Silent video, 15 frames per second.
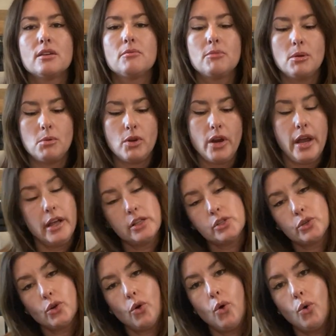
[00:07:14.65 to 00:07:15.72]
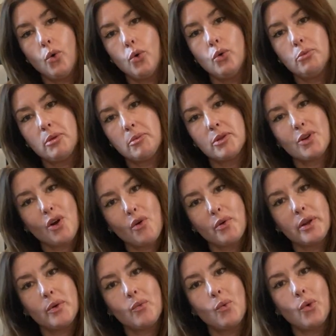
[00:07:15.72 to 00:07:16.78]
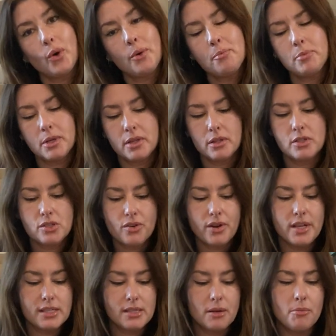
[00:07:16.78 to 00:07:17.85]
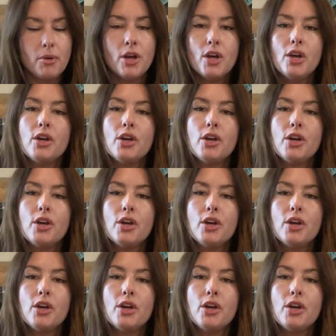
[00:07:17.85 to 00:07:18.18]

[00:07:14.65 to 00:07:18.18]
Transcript: Maybe your hands are cold, maybe they're already warm, but let's create some